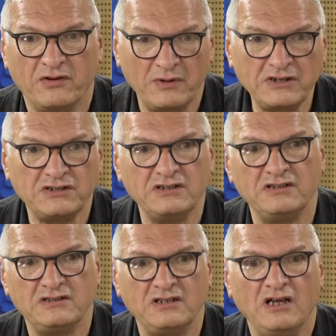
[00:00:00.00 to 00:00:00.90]
question
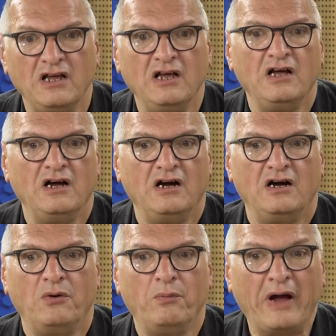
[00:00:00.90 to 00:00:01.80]
is
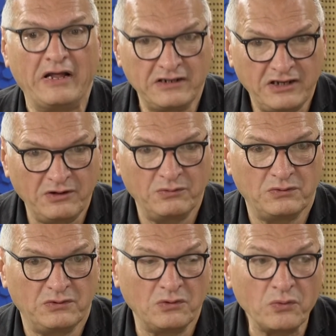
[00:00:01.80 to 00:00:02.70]
when he
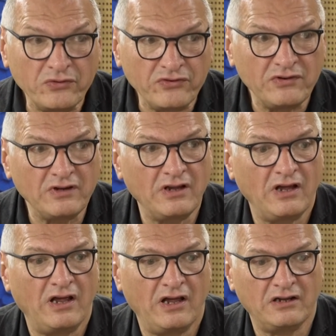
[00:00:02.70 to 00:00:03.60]
would lose
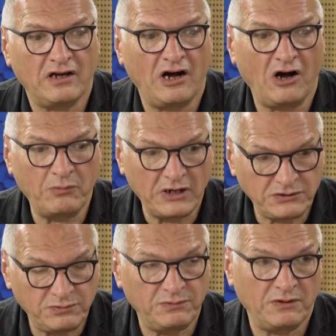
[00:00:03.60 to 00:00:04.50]
and how
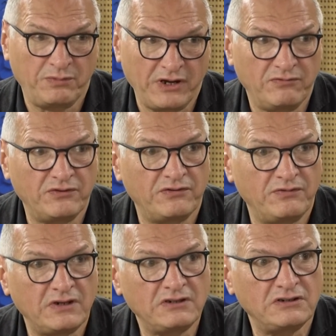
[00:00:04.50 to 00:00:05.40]
much we will pay for the
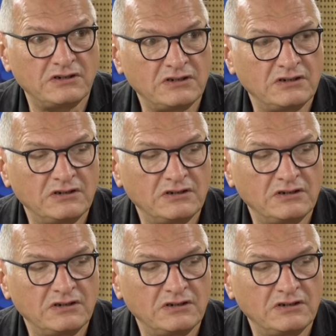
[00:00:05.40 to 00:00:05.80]
victory.